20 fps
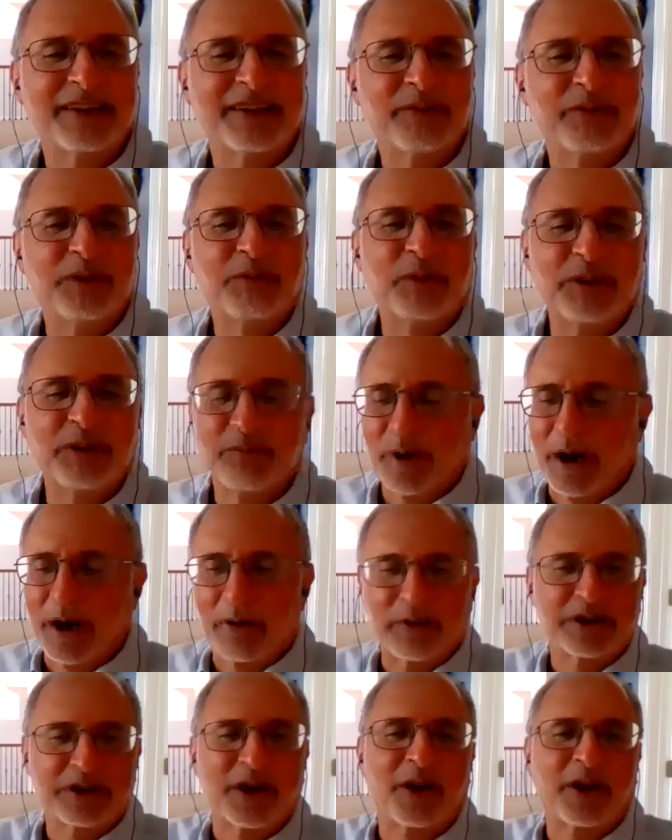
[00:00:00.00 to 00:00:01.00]
while we
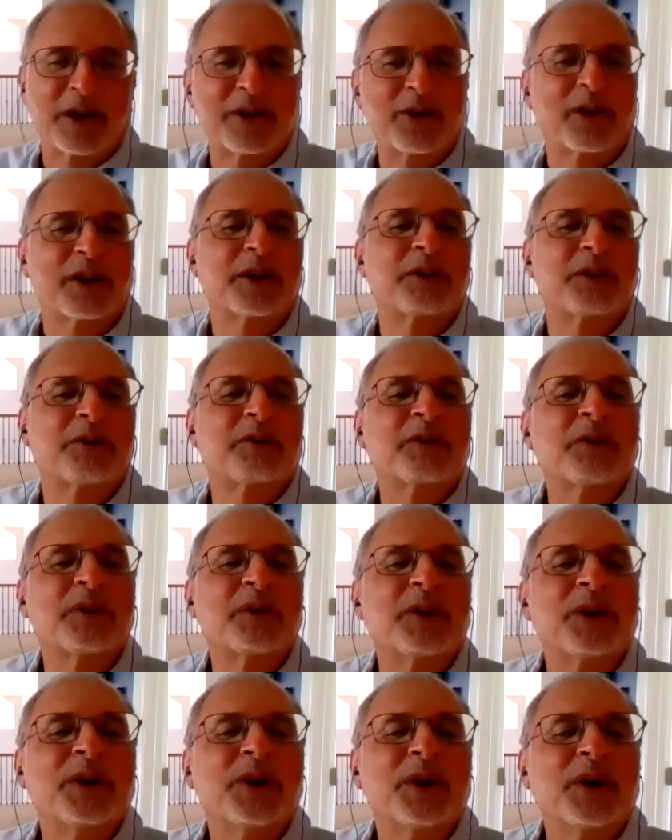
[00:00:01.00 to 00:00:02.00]
were talking earlier,
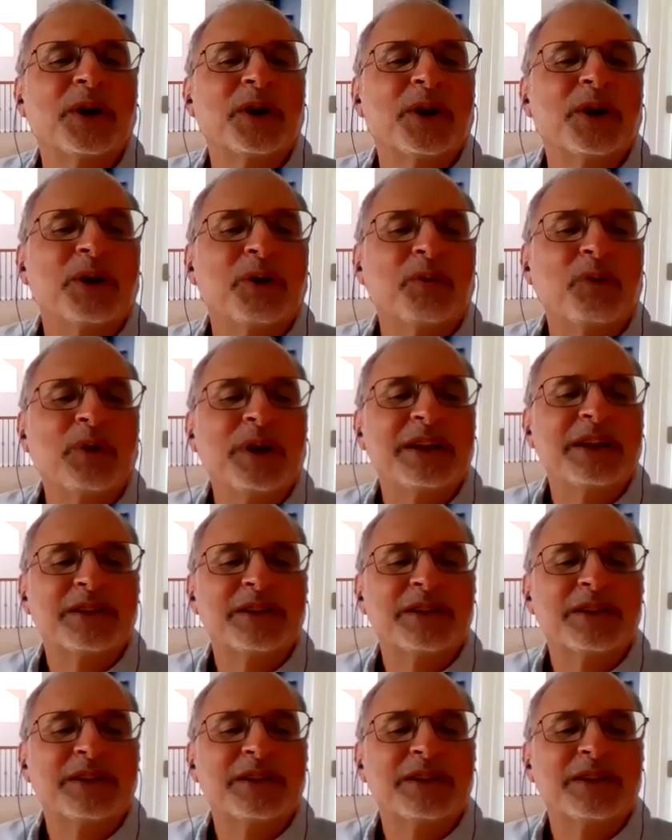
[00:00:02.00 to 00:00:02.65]
we